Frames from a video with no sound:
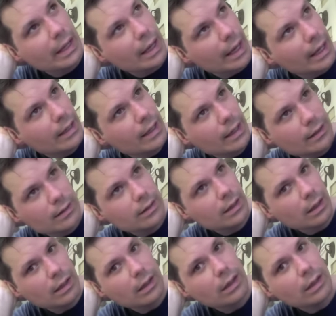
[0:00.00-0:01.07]
and yet,
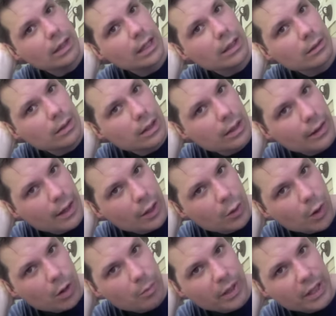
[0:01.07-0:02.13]
uh, you know, there
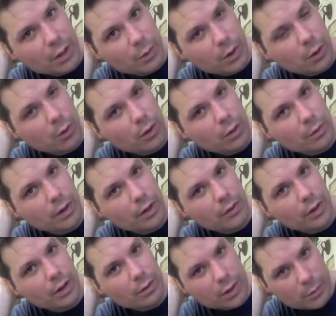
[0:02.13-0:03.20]
you are playing the recorder with
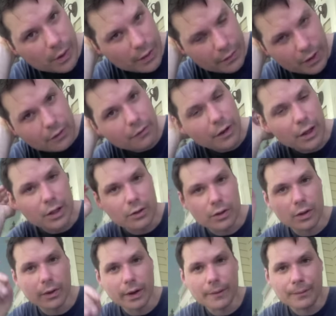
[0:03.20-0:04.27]
your nose or whatever the fuck you're
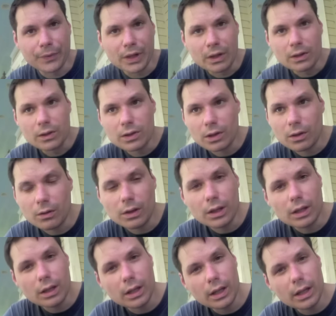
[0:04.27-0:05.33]
doing. So
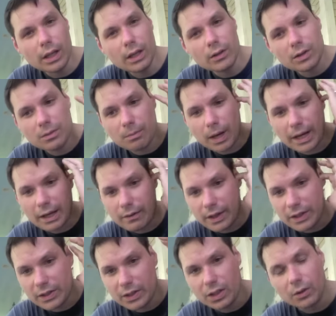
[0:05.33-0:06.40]
here's my
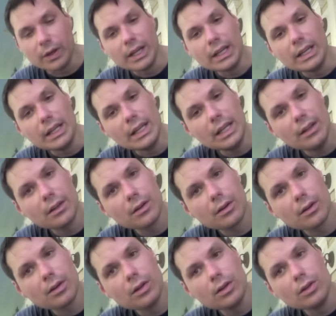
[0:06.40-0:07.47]
advice to you
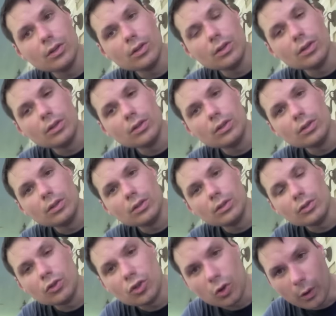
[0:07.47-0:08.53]
either
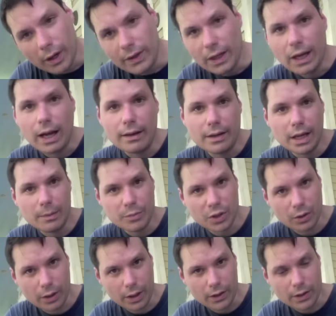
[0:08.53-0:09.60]
join the goddamn
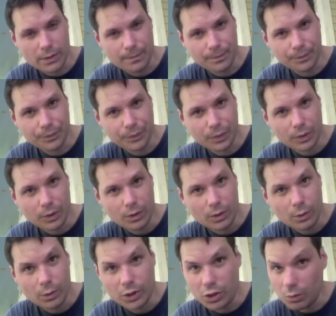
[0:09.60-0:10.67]
circus,
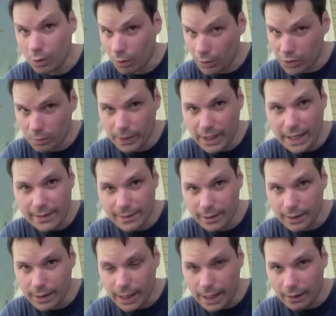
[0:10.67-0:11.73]
which you would also be
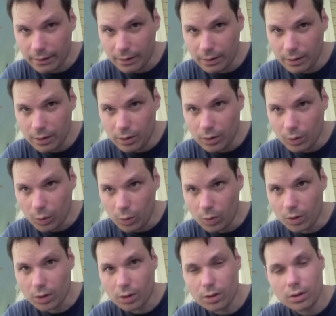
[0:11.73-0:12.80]
excellent at,
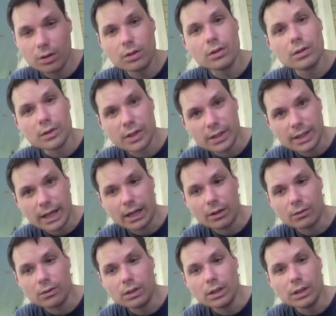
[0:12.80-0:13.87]
or sit
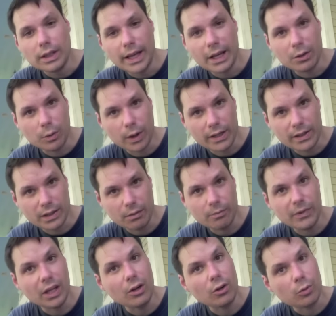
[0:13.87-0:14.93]
down and write
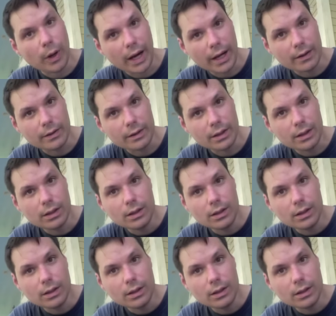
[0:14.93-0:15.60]
something grand.